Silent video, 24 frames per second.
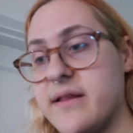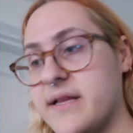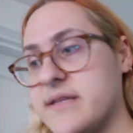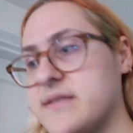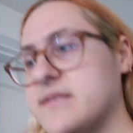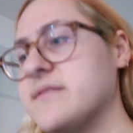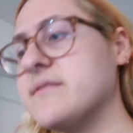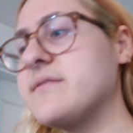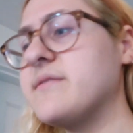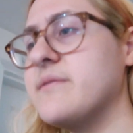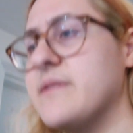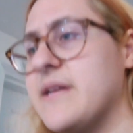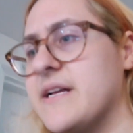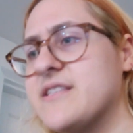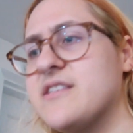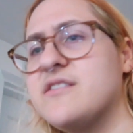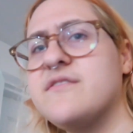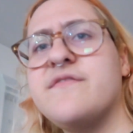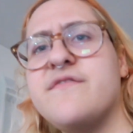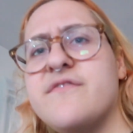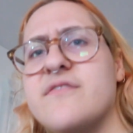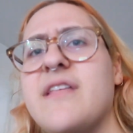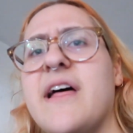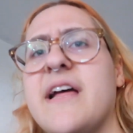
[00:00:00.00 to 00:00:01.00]

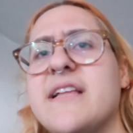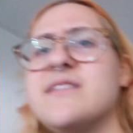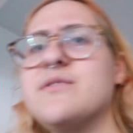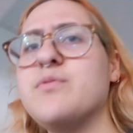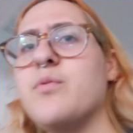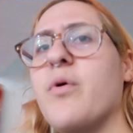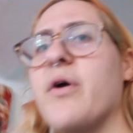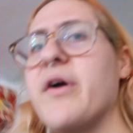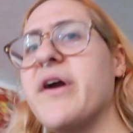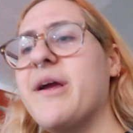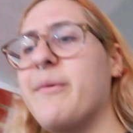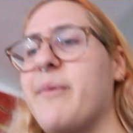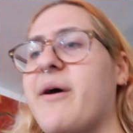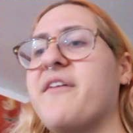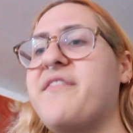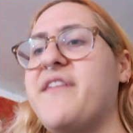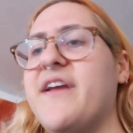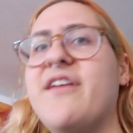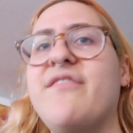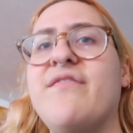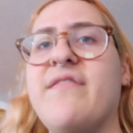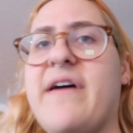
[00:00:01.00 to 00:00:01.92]
Let's worry about the